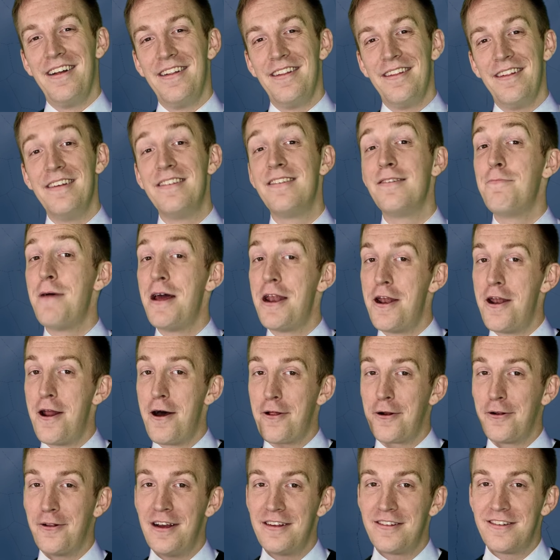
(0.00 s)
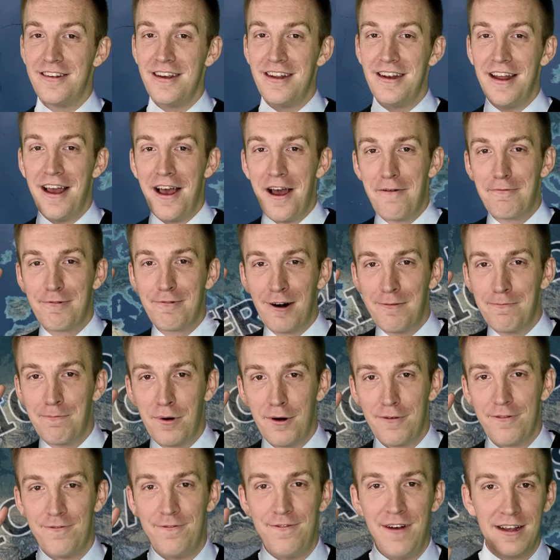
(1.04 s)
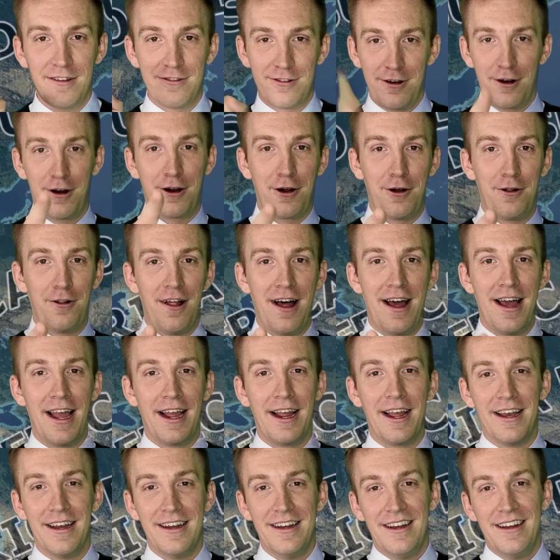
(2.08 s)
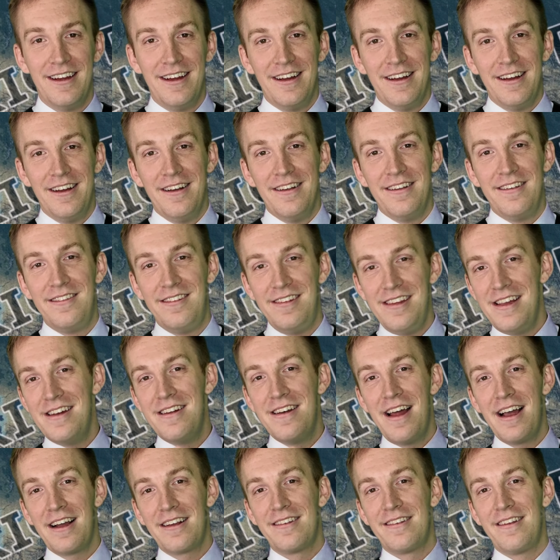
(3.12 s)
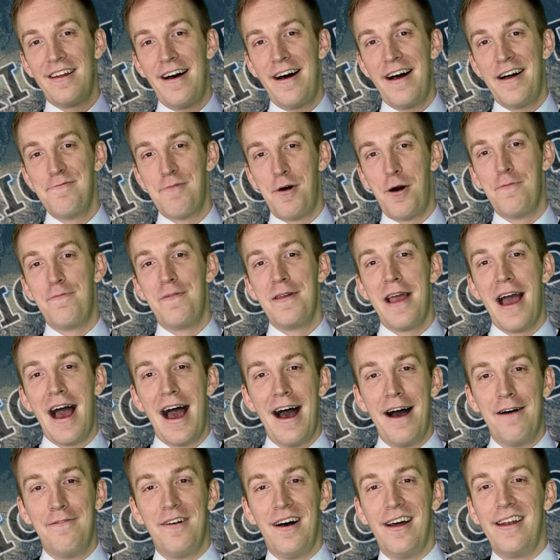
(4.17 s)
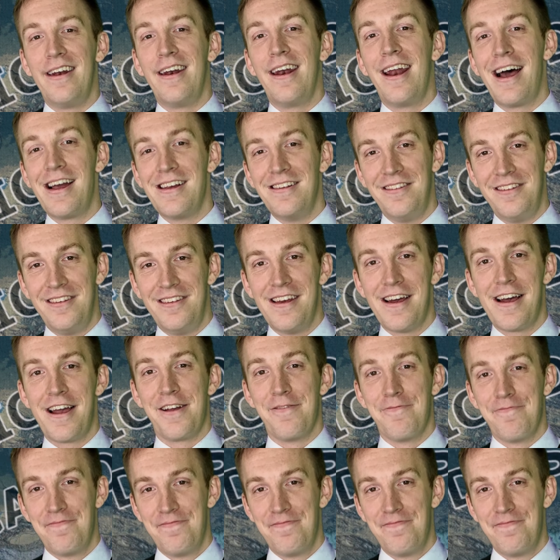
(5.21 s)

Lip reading: this has been another lesson from Professor Clegg. See you next time. Hope you have a nice day.